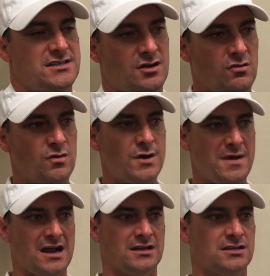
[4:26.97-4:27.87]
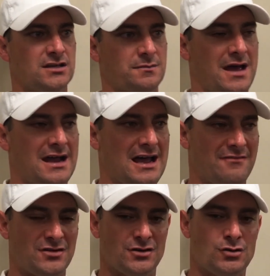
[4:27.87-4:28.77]
You know, when we went back and looked back
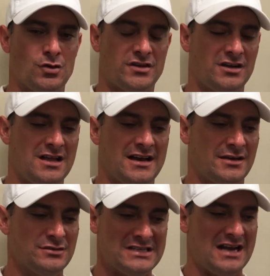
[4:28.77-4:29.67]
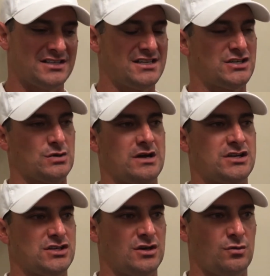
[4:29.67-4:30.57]
after North Carolina, it was not a
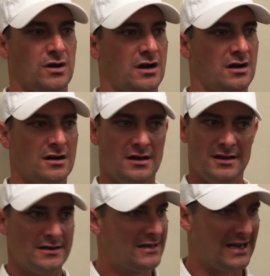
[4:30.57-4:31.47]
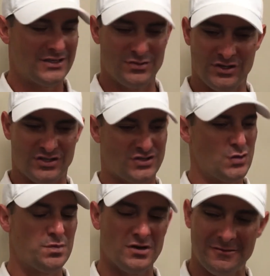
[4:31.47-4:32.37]
situation where guys were just
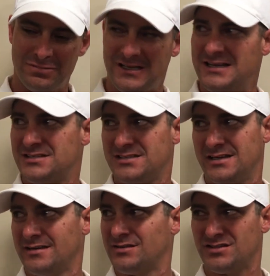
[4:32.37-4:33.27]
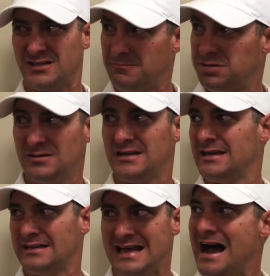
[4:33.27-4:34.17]
super complacent and just
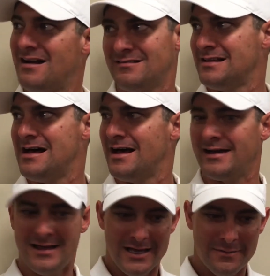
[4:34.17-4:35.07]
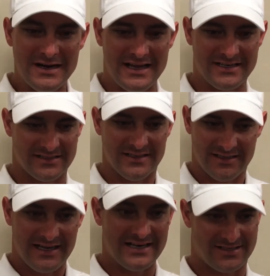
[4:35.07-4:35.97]
completely out of line. But it's
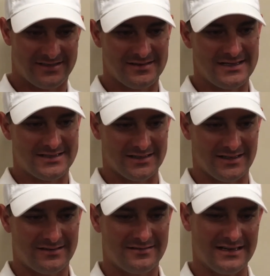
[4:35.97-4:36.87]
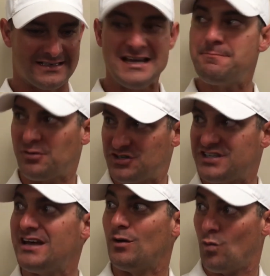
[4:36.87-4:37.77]
a
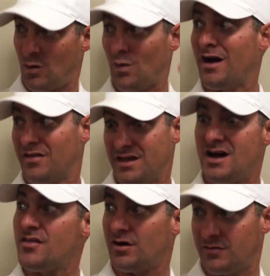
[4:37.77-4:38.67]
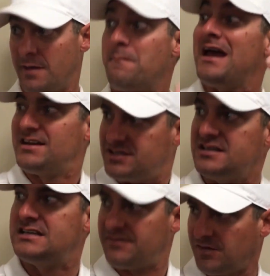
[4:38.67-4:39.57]
10% one way or the other that makes the
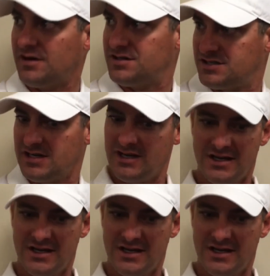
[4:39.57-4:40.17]
difference.